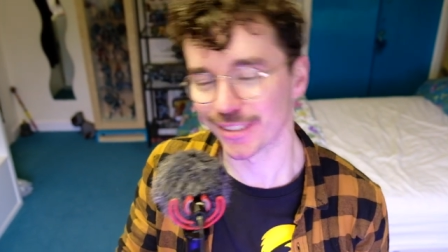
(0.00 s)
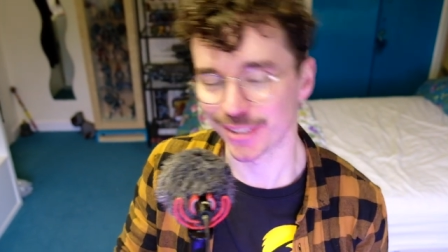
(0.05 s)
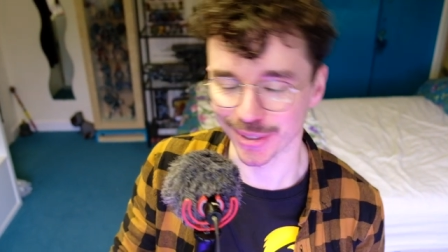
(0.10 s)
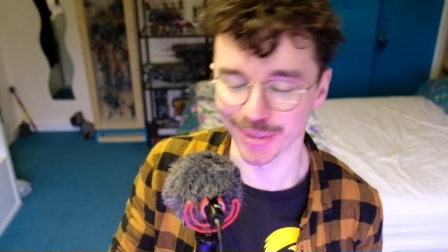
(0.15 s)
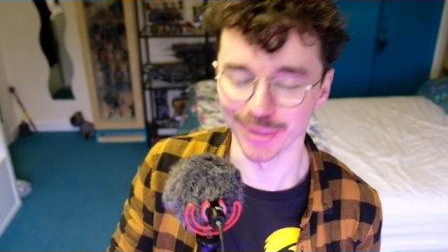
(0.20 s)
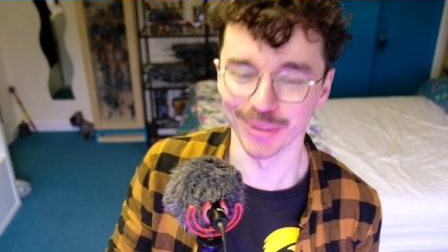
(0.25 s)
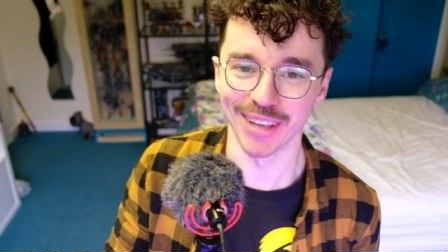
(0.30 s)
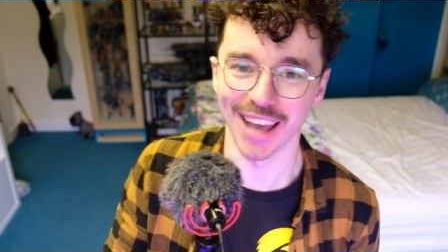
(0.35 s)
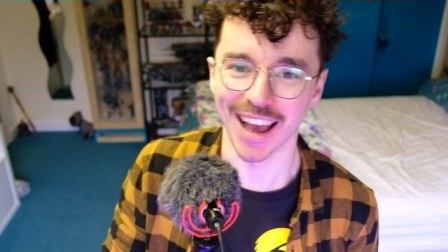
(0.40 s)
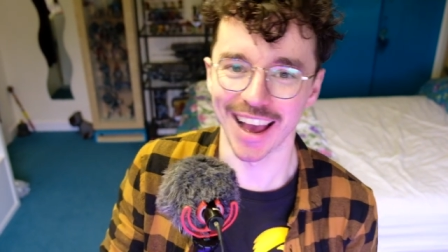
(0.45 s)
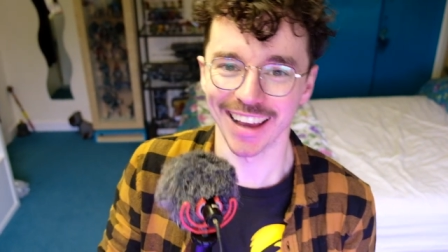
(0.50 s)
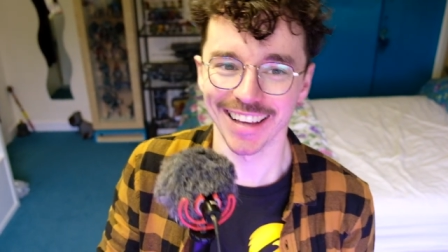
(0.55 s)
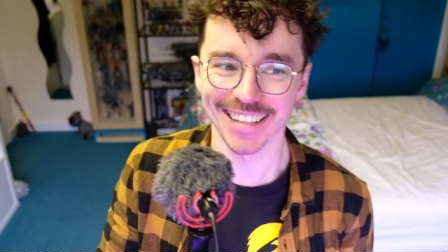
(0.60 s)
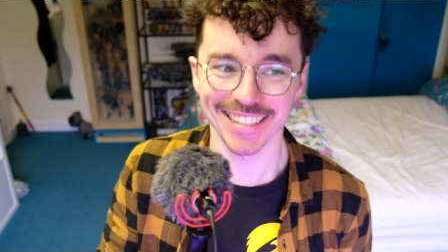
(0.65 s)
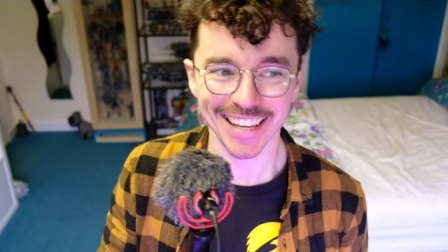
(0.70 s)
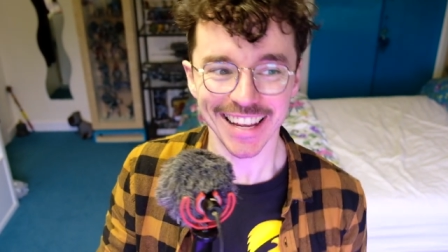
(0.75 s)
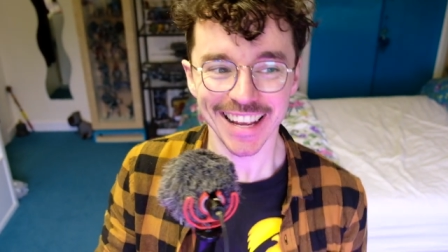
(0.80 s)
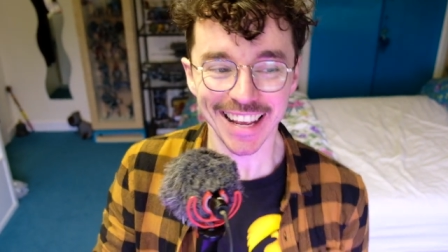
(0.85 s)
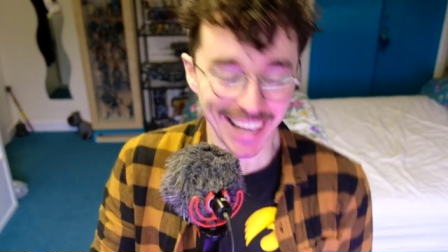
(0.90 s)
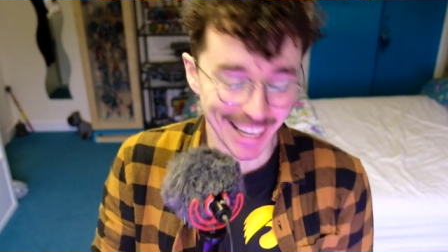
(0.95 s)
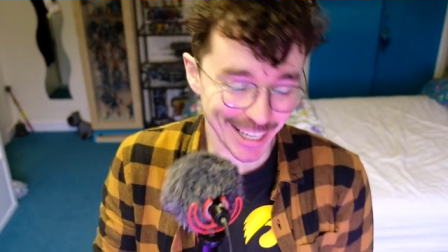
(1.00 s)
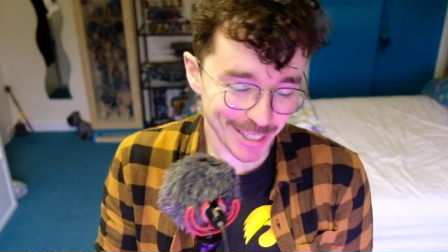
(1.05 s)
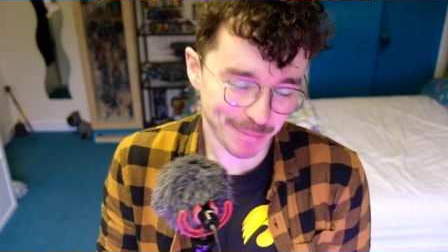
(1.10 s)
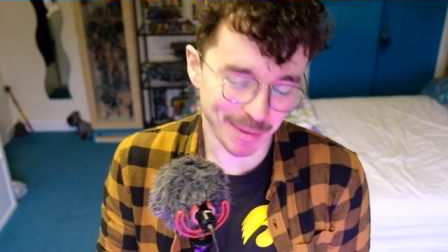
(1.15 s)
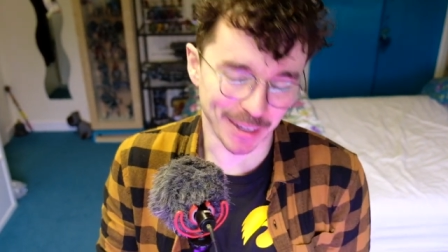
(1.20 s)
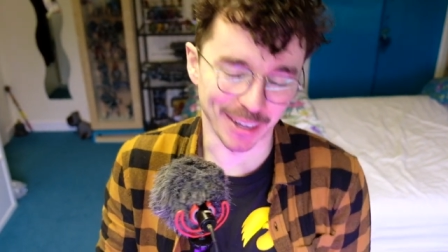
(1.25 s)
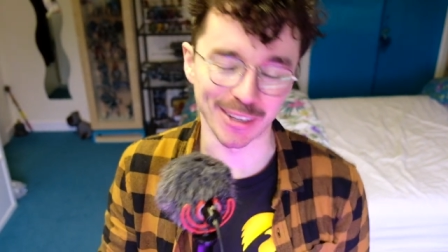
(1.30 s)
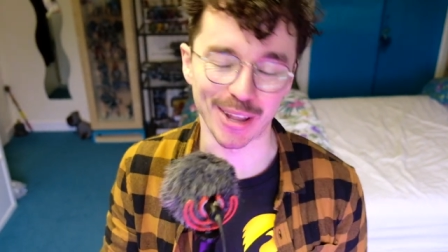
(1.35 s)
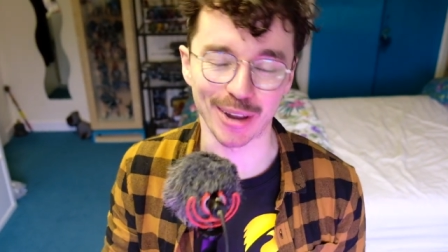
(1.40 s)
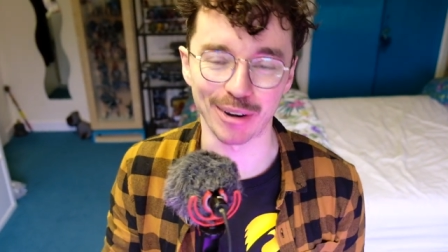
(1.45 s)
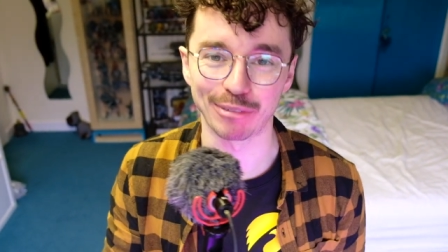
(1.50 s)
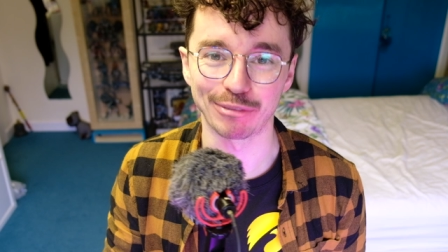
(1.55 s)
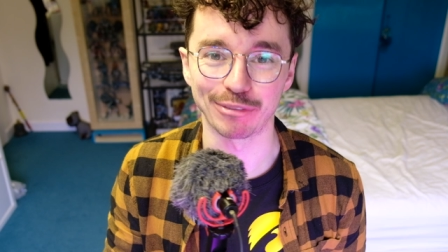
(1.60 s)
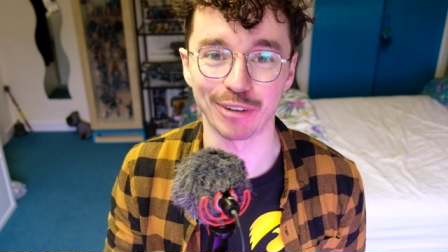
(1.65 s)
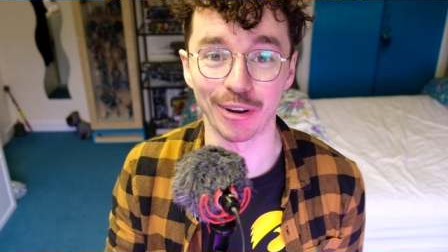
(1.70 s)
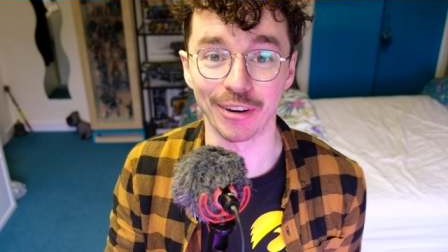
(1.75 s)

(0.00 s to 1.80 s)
to you guys. It's been a lot of fun.